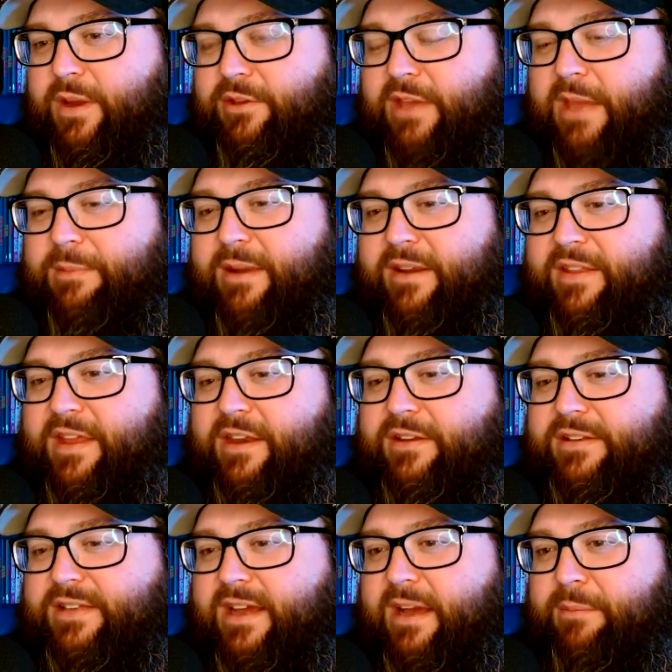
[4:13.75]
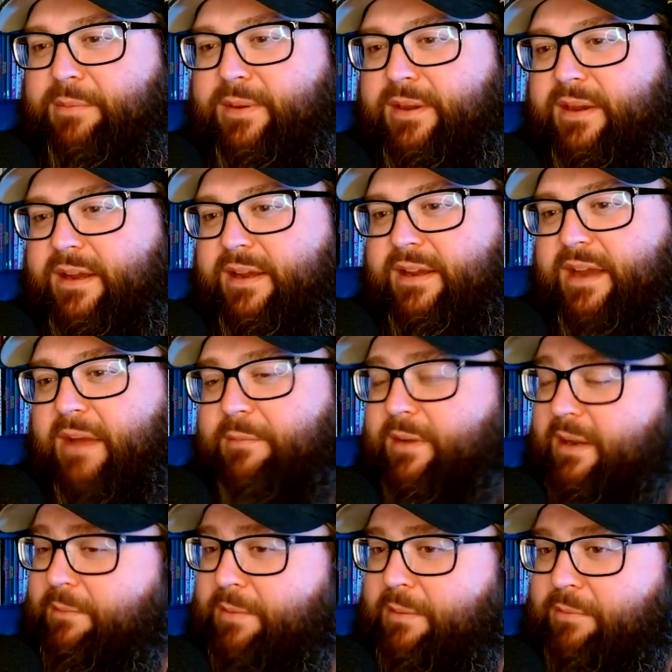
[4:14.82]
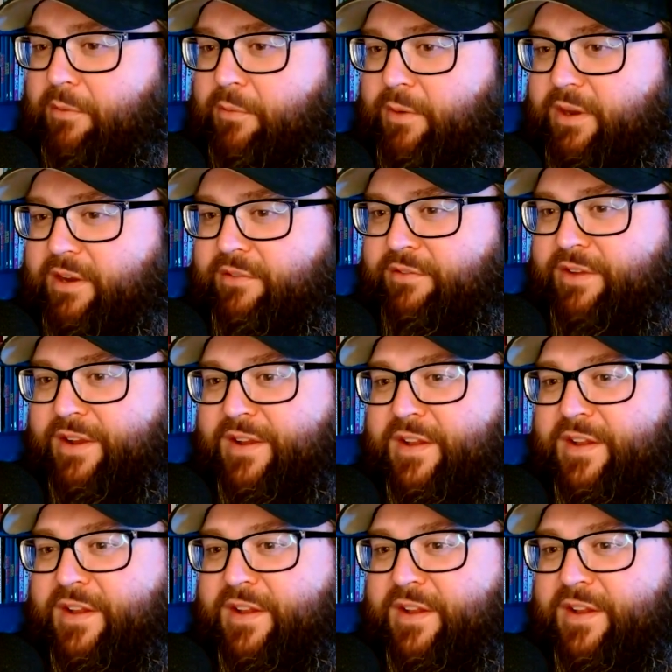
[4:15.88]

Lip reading: You came out of that on top, and not many people would have.